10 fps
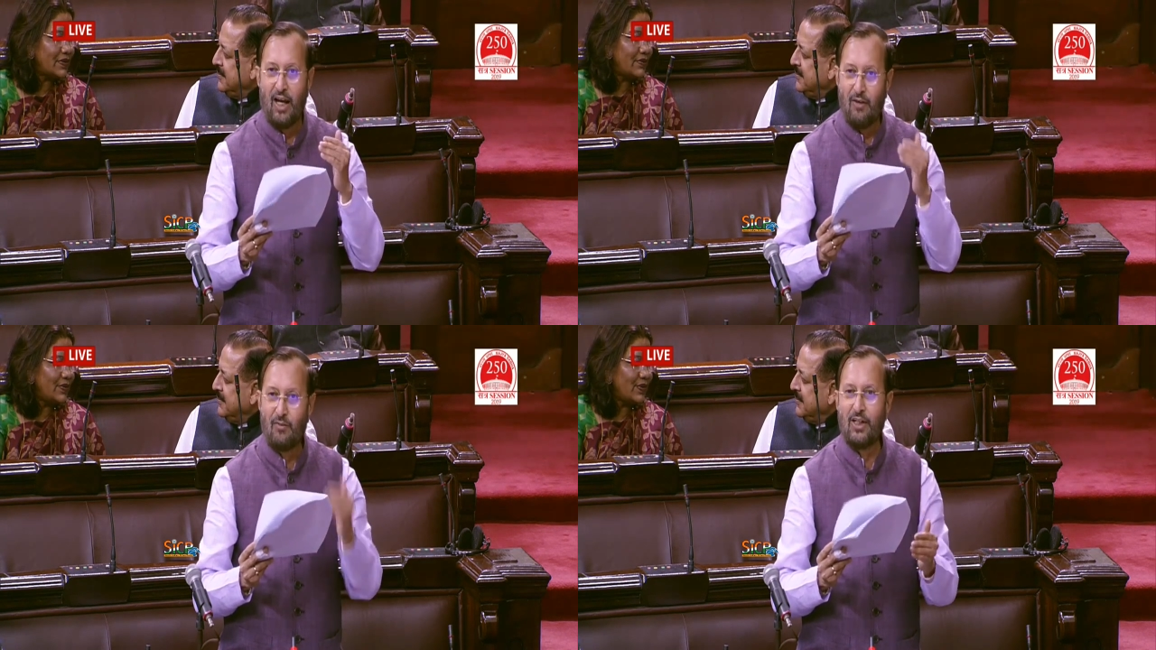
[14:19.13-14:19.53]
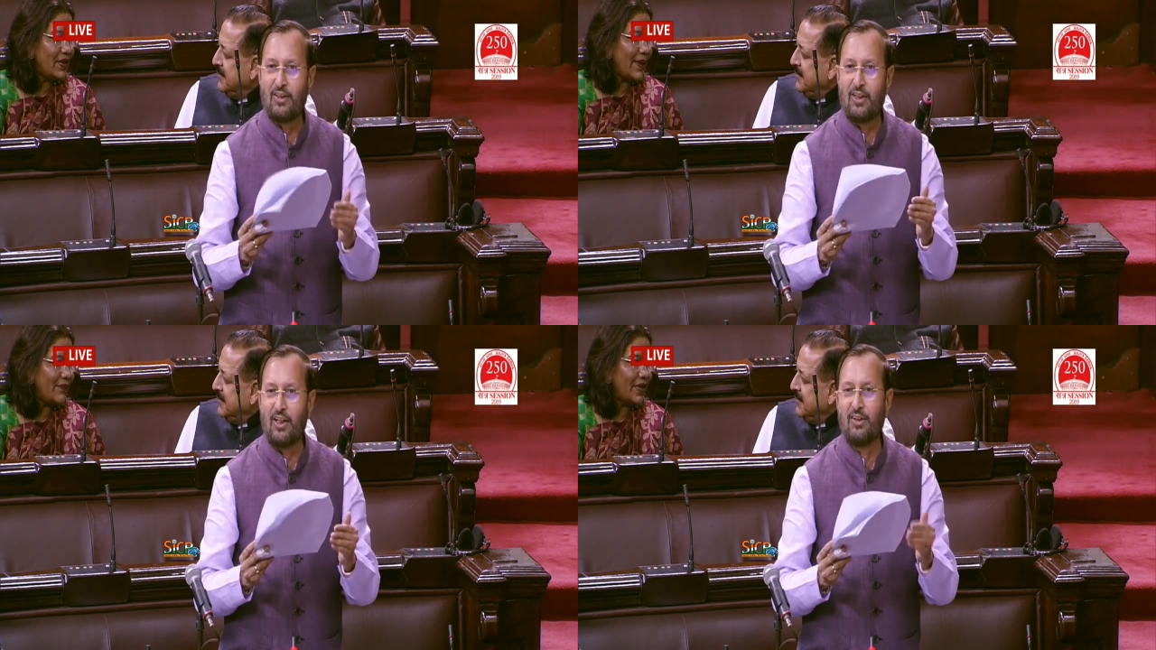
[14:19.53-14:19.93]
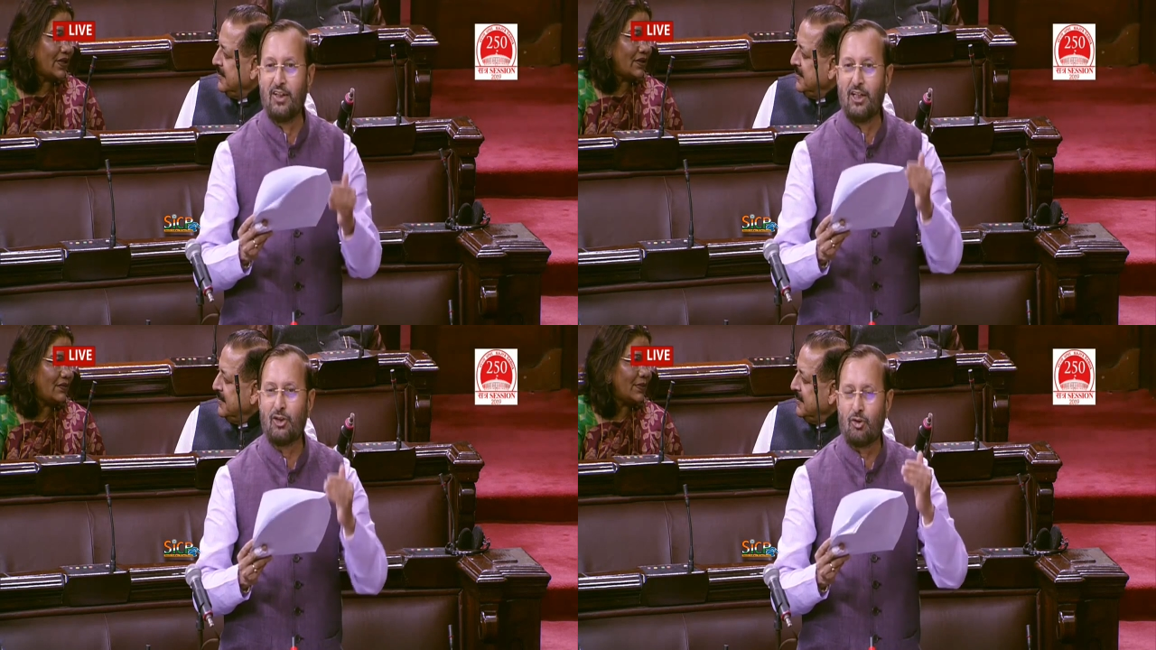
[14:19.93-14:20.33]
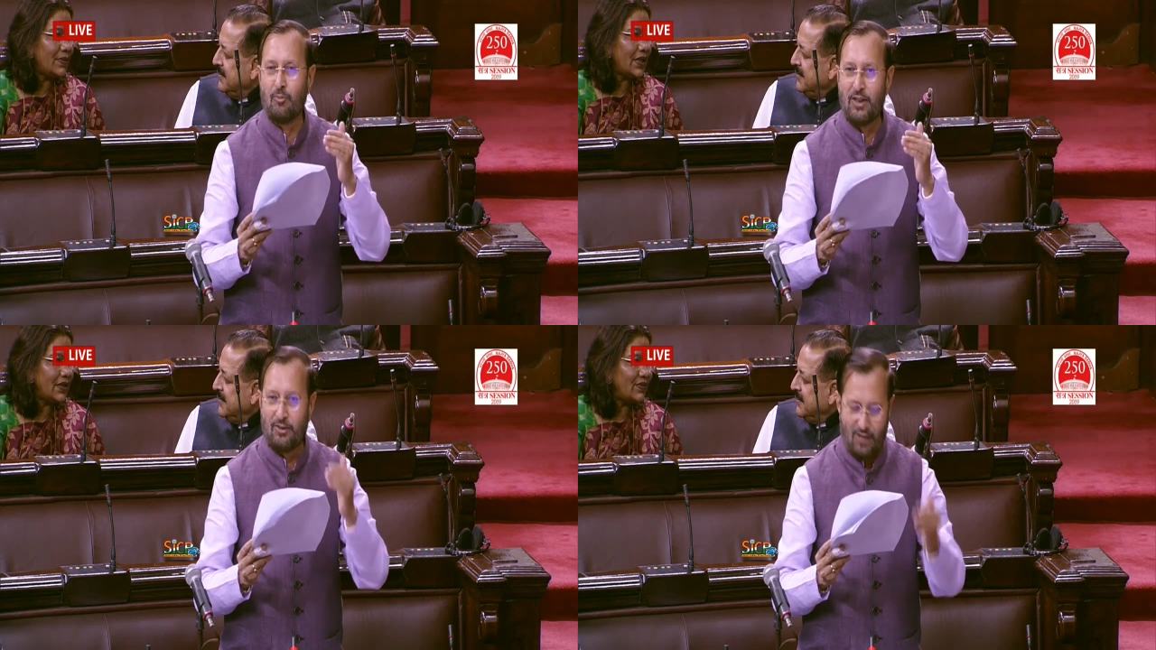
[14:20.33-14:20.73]
Speaker 1: everything needs to
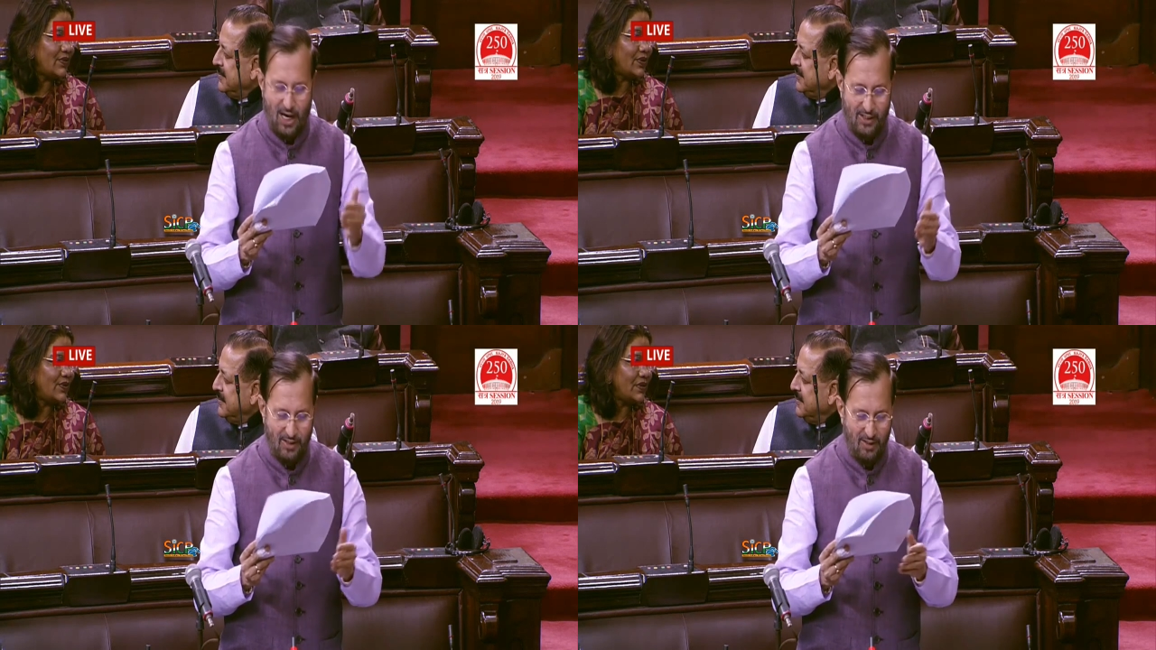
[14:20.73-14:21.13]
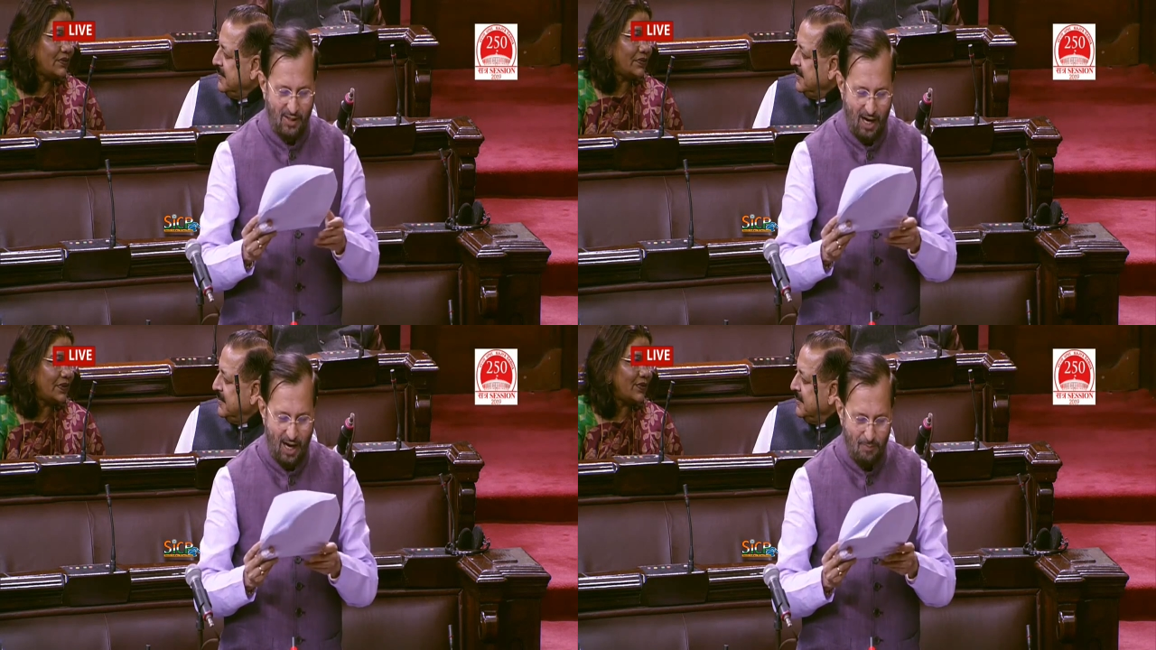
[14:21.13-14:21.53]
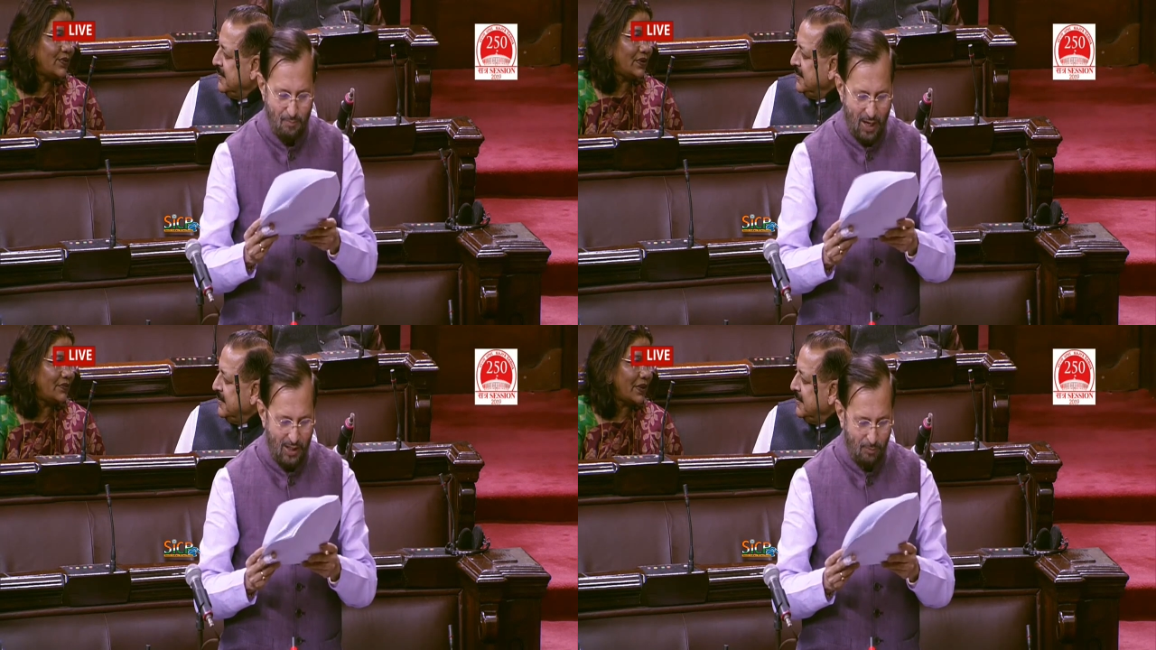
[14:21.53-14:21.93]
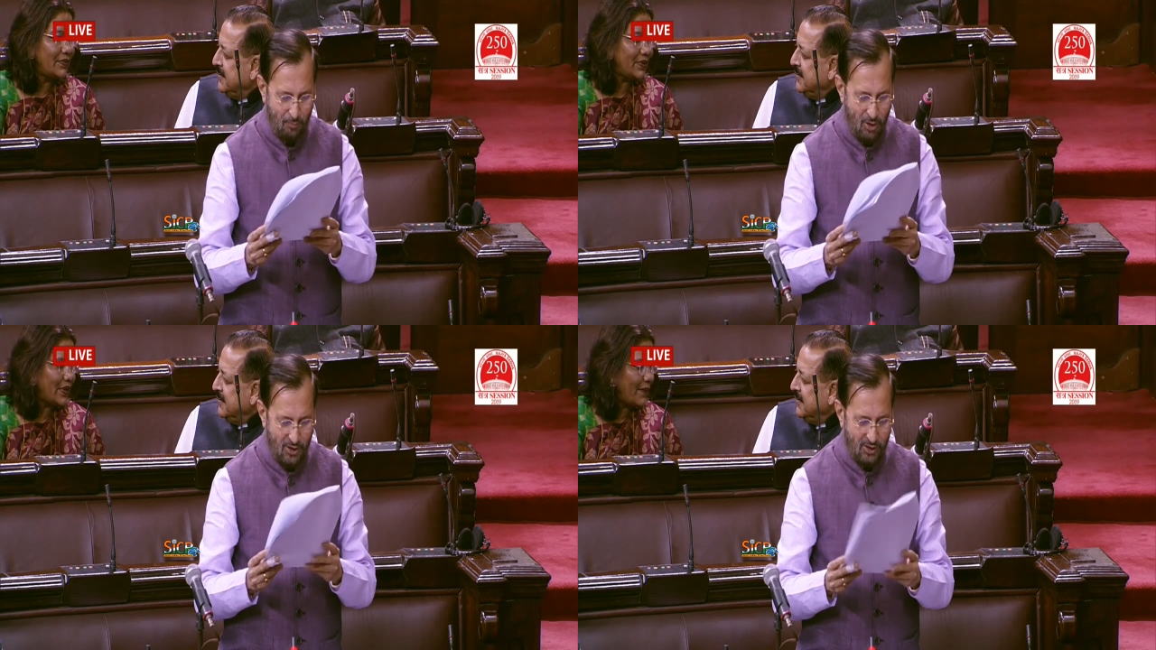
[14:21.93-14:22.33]
be tried and pilot
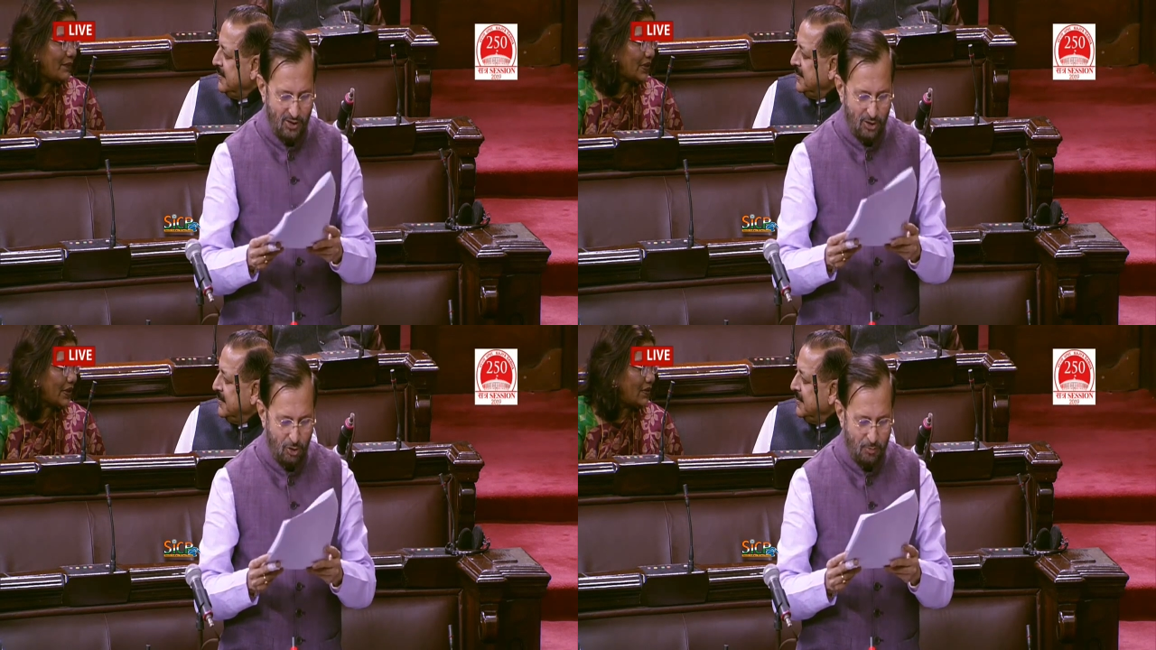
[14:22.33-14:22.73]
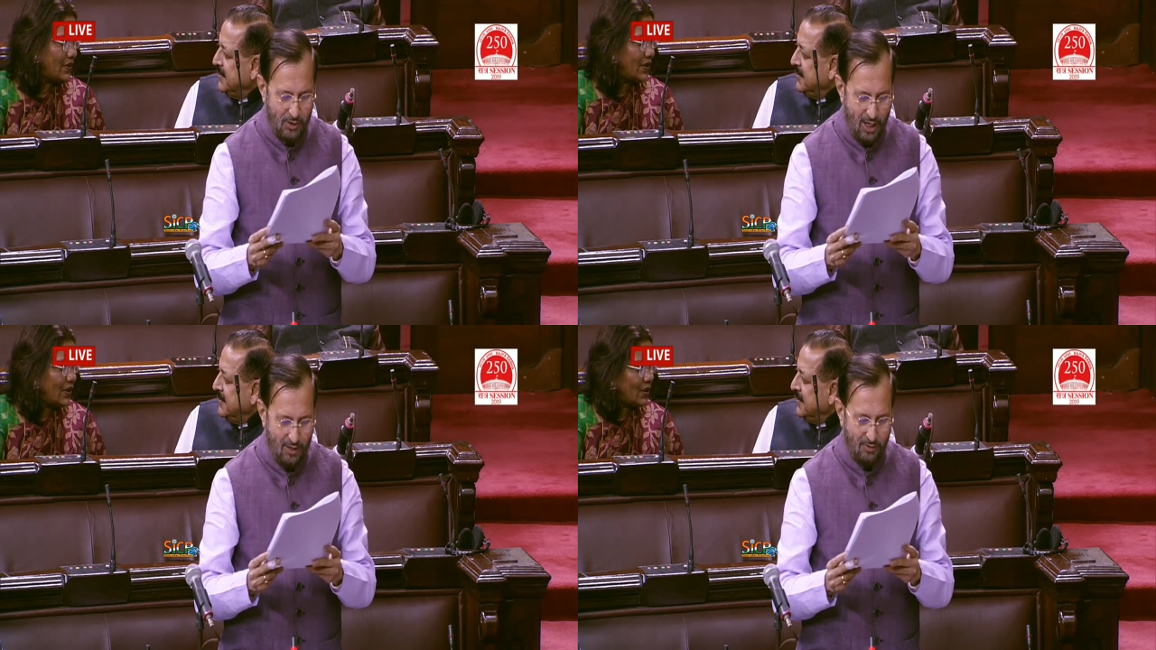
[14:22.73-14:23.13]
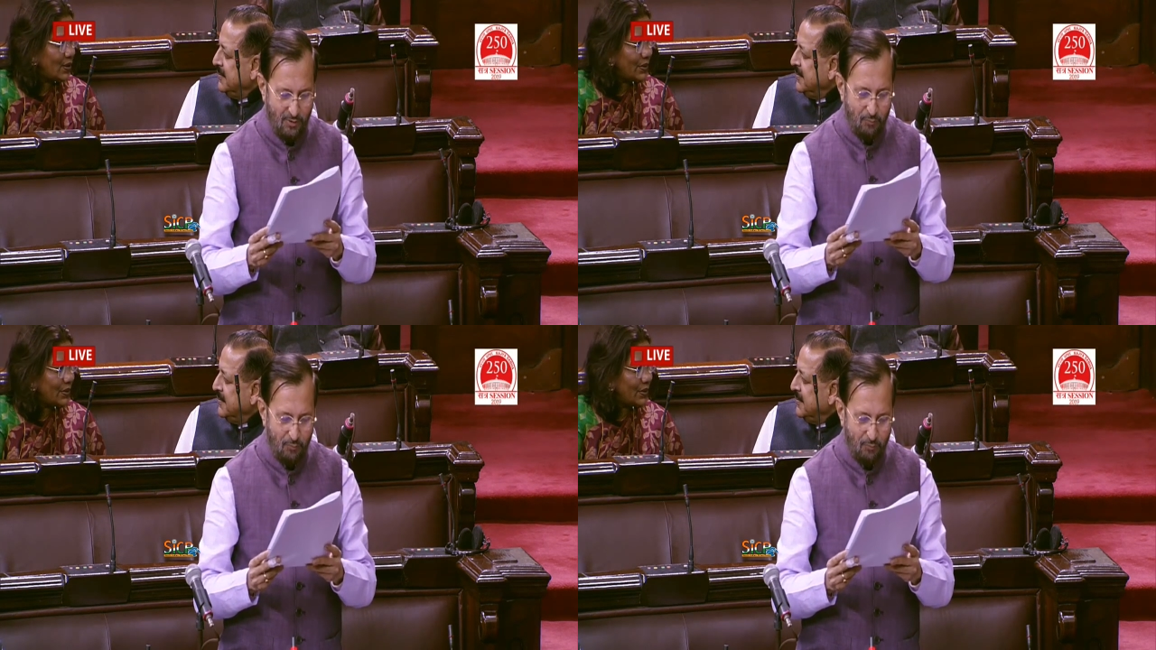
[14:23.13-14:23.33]
project needs to be done.